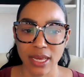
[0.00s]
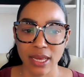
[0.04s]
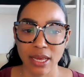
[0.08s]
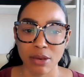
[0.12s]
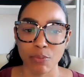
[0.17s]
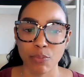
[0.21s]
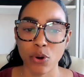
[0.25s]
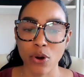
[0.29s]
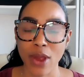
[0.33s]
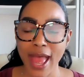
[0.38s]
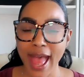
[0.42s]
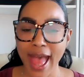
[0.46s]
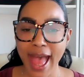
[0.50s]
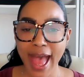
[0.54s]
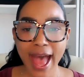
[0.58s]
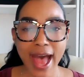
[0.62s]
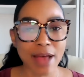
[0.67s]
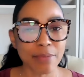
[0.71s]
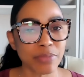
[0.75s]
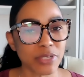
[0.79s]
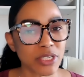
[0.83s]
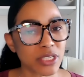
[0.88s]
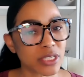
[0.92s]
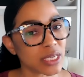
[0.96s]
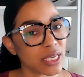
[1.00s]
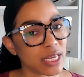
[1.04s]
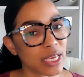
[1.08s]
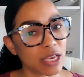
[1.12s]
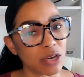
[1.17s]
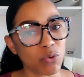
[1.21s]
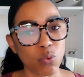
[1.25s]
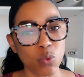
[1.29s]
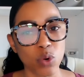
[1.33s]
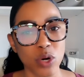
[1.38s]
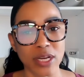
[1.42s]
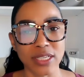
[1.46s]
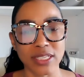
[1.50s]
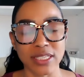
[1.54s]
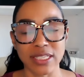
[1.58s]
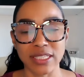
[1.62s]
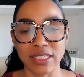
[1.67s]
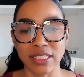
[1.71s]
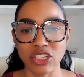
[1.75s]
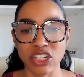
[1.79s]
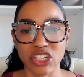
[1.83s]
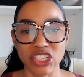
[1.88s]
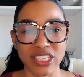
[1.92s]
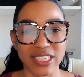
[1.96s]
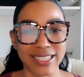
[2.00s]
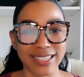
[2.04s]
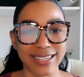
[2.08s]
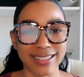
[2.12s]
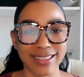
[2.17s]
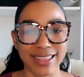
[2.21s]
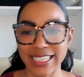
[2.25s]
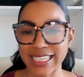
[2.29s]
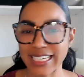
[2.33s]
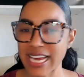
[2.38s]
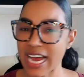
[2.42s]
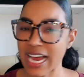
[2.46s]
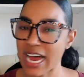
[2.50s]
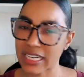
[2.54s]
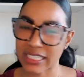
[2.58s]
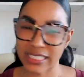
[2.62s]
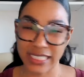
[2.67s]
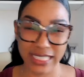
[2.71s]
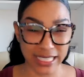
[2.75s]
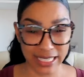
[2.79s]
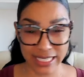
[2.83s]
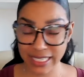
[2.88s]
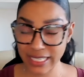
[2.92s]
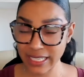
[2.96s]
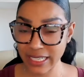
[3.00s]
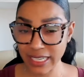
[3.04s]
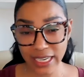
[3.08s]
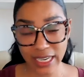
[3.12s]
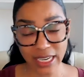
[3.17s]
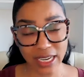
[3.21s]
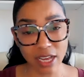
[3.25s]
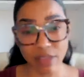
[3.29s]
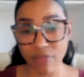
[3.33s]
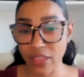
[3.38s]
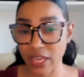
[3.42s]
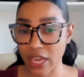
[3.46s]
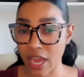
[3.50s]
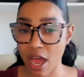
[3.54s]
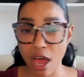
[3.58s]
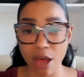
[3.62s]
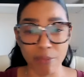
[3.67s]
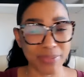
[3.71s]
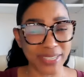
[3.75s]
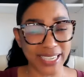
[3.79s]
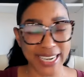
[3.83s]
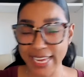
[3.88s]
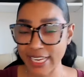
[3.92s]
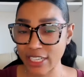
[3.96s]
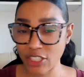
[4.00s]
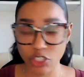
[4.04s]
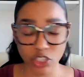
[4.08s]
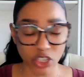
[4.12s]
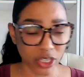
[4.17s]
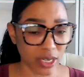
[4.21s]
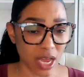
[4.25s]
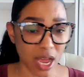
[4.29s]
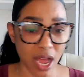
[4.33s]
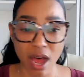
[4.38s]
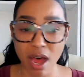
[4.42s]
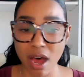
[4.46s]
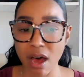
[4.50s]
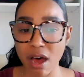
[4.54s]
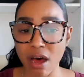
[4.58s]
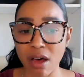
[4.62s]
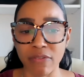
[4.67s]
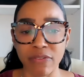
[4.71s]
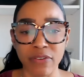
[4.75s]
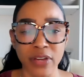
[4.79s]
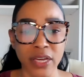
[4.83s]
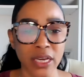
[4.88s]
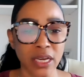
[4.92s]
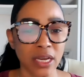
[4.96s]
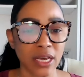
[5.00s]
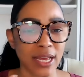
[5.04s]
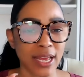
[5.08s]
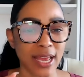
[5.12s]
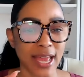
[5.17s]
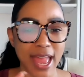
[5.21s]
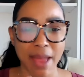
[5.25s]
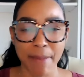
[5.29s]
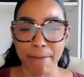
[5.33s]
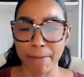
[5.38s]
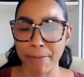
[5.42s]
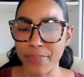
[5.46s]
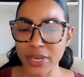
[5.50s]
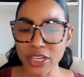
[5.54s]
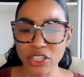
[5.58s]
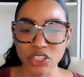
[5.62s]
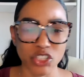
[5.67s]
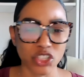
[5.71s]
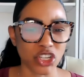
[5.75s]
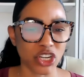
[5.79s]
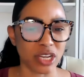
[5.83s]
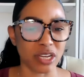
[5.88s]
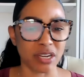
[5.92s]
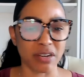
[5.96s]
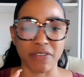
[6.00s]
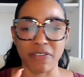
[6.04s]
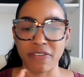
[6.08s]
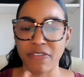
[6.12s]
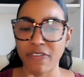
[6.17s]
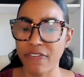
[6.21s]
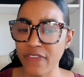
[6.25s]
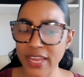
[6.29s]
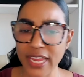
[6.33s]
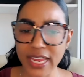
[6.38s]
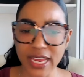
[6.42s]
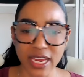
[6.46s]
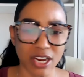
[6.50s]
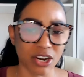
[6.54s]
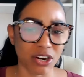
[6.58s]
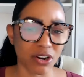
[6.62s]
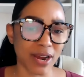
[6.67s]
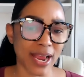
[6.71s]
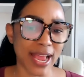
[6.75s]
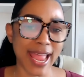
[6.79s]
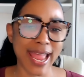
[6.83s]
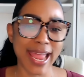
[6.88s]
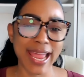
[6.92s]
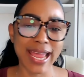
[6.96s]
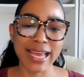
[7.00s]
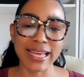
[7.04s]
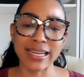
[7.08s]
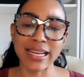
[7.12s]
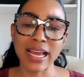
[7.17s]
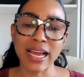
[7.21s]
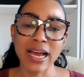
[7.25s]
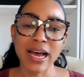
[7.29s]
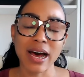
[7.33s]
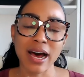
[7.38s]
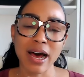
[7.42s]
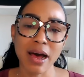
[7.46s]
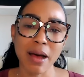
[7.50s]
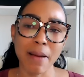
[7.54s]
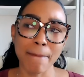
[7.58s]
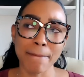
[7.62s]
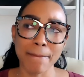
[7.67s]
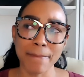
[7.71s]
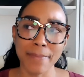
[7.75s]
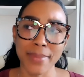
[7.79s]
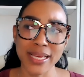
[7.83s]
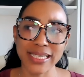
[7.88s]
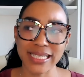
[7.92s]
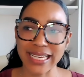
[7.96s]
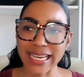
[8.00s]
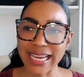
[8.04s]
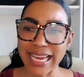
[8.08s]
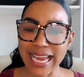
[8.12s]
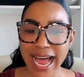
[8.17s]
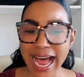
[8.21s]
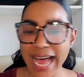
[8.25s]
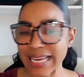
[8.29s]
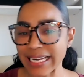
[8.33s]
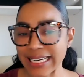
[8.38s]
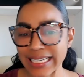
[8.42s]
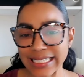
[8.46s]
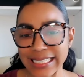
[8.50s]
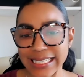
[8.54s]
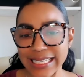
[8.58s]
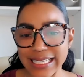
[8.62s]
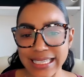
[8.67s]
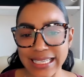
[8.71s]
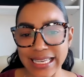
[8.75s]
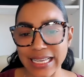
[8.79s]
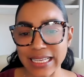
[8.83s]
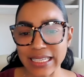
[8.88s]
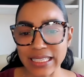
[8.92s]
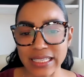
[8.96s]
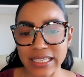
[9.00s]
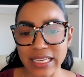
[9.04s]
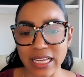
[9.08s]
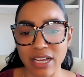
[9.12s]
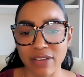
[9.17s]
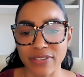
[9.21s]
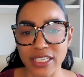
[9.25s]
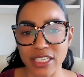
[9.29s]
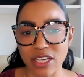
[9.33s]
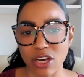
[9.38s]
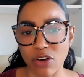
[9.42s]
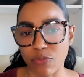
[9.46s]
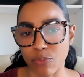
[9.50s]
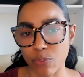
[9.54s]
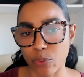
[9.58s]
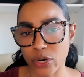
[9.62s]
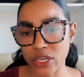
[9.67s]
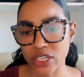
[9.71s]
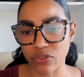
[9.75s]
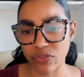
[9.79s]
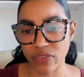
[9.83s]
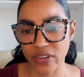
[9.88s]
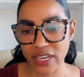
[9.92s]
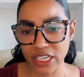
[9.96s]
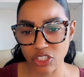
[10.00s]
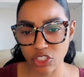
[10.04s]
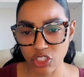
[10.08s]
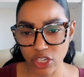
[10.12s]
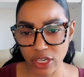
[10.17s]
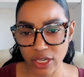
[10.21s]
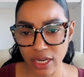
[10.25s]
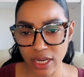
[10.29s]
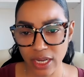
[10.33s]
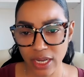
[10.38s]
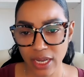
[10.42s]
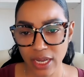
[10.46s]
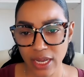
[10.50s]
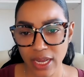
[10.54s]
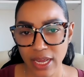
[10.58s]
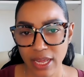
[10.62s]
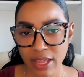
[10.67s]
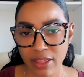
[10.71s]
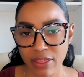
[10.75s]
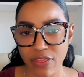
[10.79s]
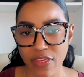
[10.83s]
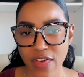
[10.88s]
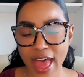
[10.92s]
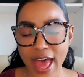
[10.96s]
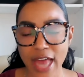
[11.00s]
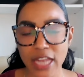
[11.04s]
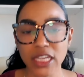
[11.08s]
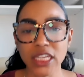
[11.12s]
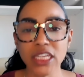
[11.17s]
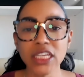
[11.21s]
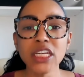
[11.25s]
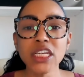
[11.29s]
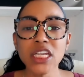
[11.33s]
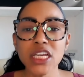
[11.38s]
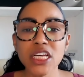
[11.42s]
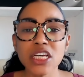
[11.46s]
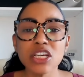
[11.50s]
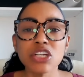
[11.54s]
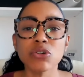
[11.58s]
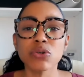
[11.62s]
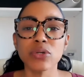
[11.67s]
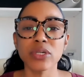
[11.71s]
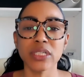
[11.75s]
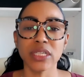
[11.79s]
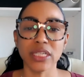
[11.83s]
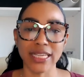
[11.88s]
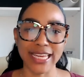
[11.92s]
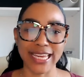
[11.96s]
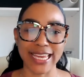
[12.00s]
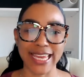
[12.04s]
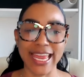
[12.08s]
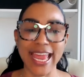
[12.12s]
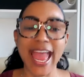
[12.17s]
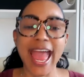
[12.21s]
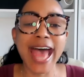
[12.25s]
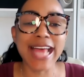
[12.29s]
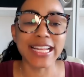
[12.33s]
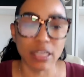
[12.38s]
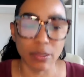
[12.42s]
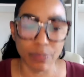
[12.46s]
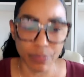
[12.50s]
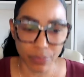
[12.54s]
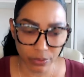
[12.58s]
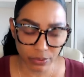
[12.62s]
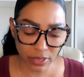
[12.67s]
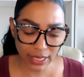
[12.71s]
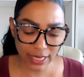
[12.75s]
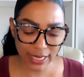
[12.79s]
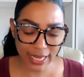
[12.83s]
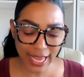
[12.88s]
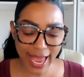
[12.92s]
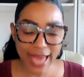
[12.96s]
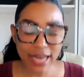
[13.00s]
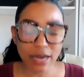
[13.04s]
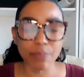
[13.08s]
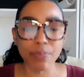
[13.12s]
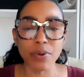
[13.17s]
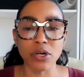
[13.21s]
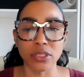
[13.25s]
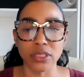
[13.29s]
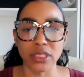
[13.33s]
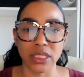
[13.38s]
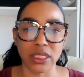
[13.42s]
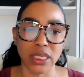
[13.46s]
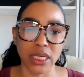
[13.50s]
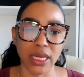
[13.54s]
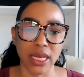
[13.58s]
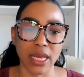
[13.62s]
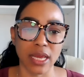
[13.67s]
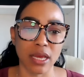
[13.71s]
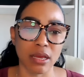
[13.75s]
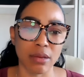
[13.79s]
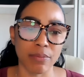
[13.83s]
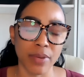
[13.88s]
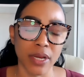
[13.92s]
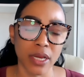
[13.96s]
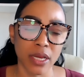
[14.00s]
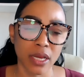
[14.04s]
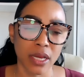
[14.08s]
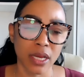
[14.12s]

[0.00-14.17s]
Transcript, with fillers: perhaps it was just the toxicity of the combination of ambition, fear, and a misguided sense of self preservation that literally catap- catapulted him